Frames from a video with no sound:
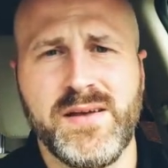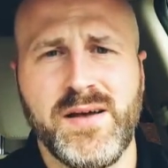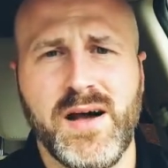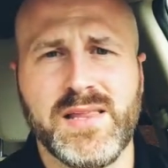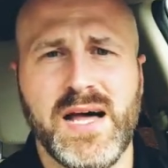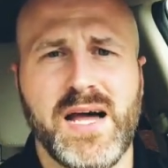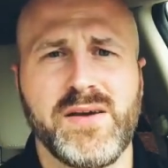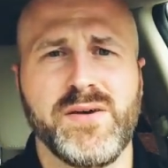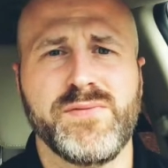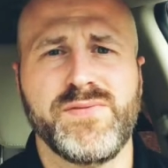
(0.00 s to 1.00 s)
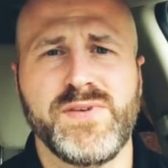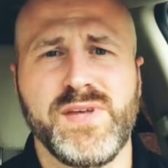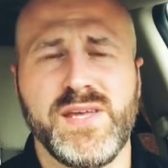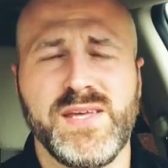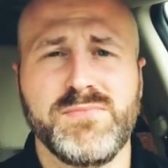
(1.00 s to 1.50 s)
a lot of
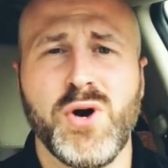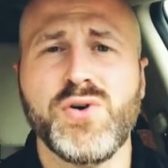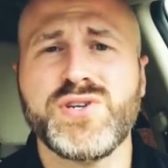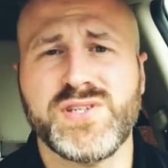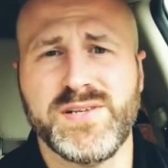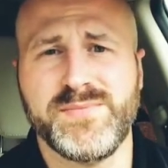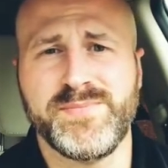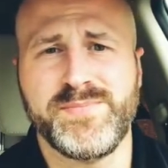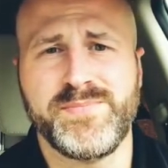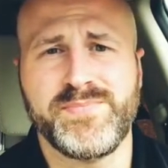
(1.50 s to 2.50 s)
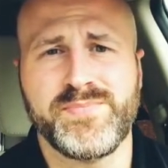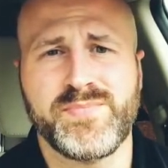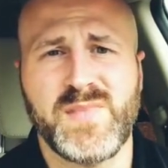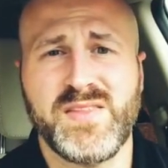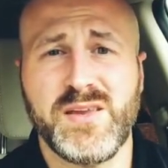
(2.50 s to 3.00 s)
emotion
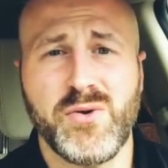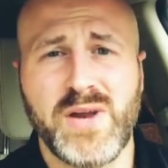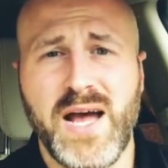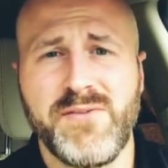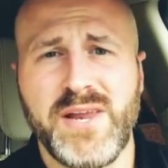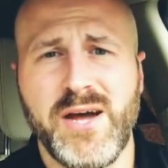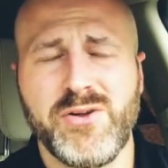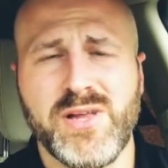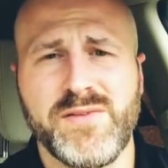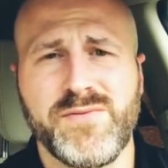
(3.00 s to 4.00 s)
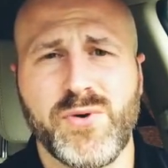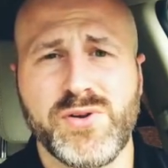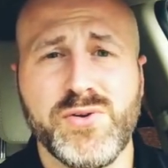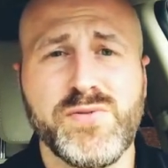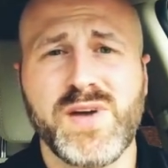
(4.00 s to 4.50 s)
that they don't have an outlet for.
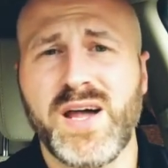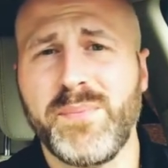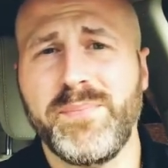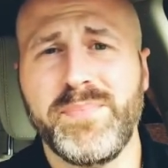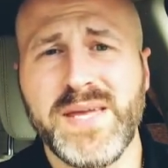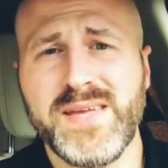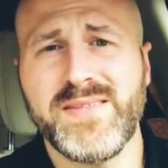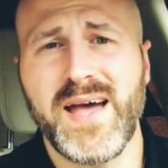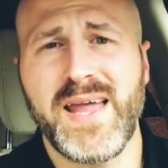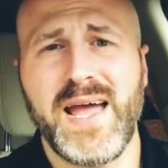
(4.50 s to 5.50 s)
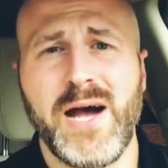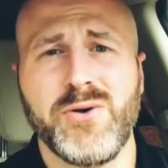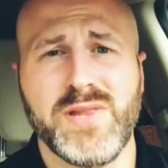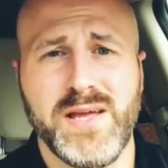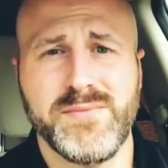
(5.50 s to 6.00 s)
You've got to be that
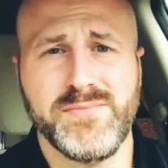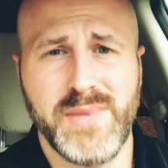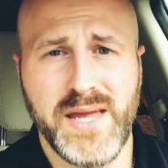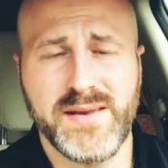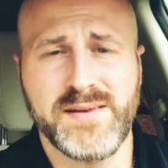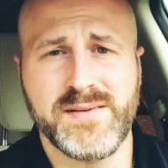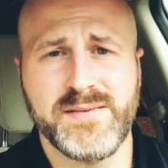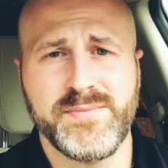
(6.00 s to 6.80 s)
outlet, men,